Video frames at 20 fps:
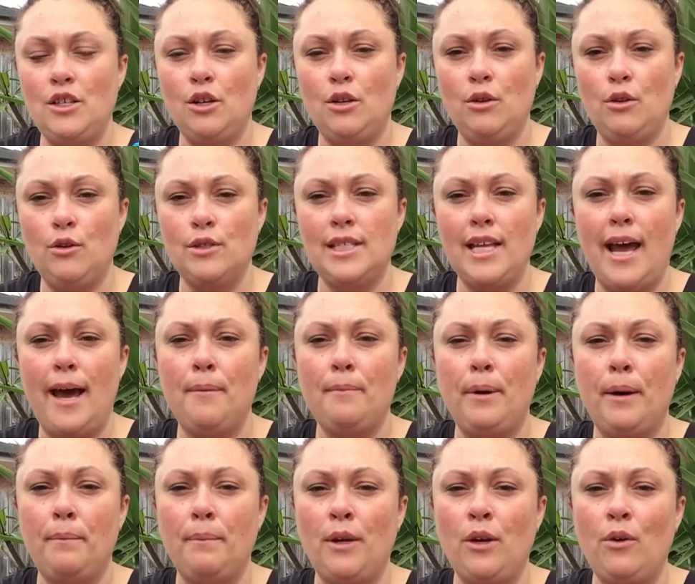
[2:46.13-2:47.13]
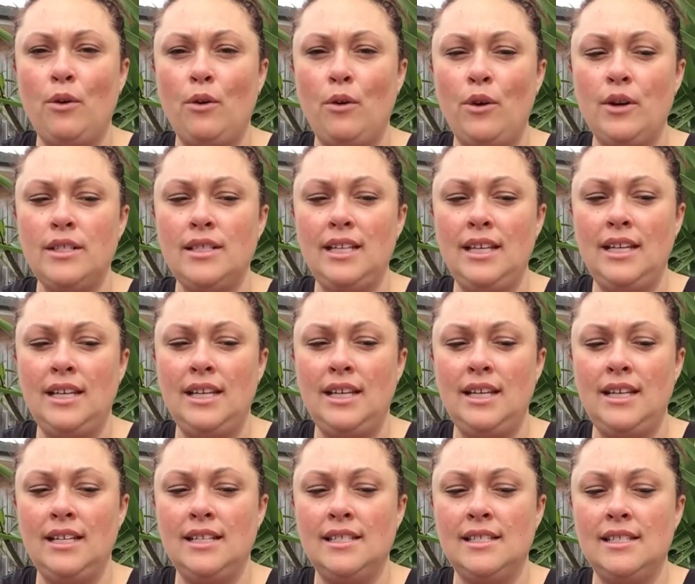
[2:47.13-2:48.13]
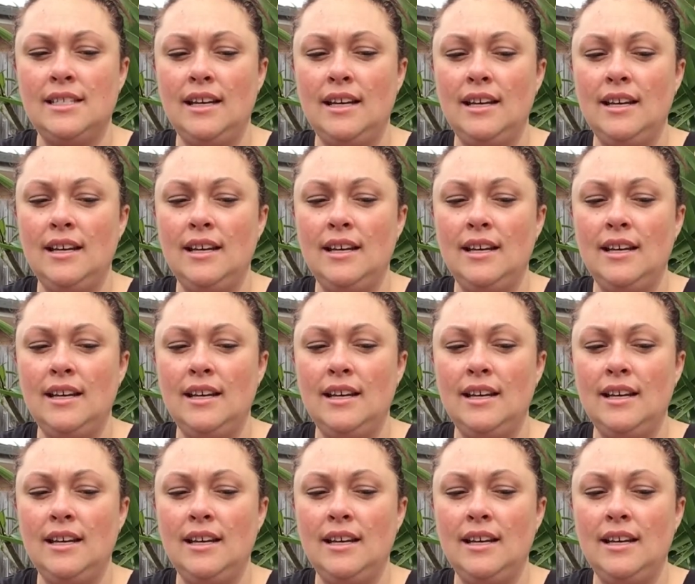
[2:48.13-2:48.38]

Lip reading: Claus hat, but because it is